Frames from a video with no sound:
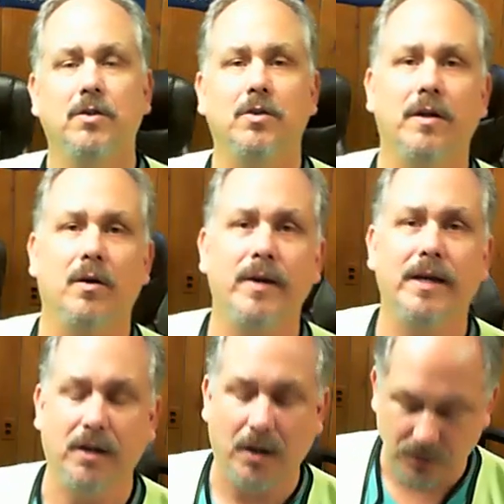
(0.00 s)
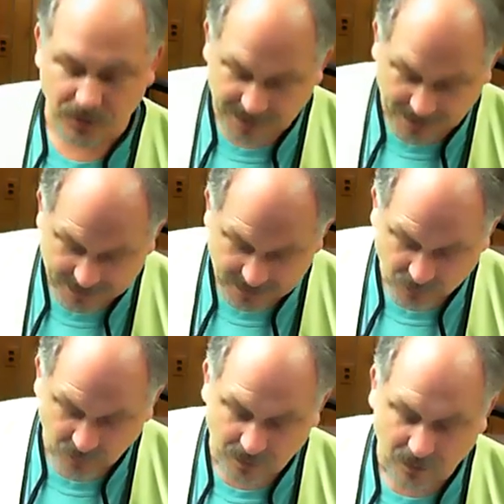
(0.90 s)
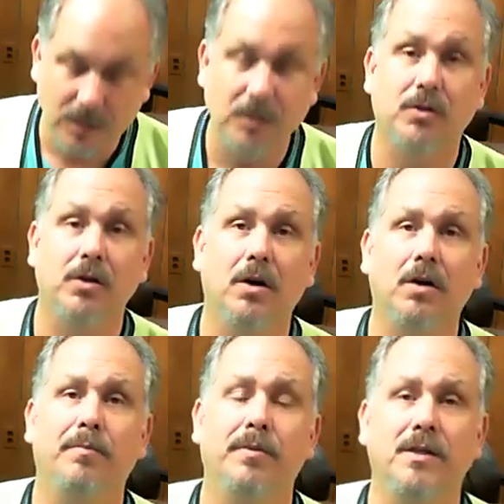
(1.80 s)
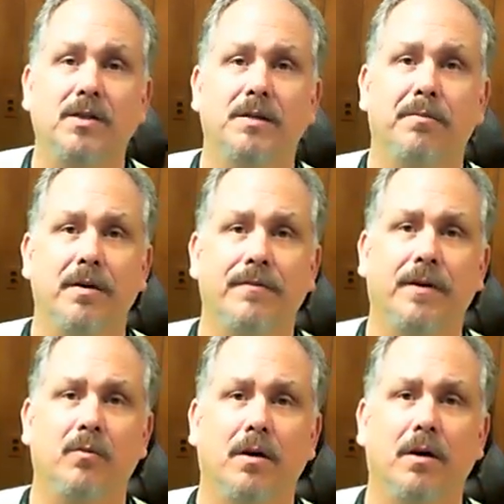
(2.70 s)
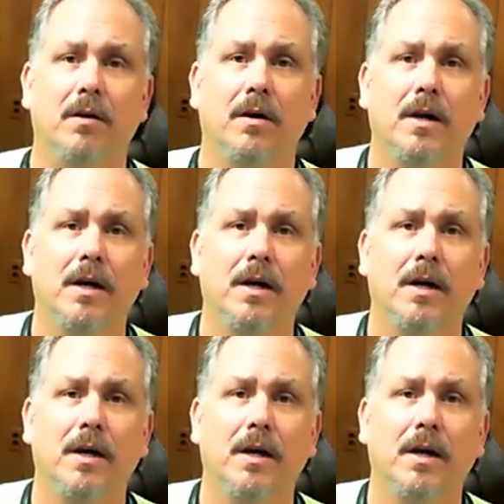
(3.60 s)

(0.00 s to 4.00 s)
so that we can understand His will, His good, pleasing, perfect will.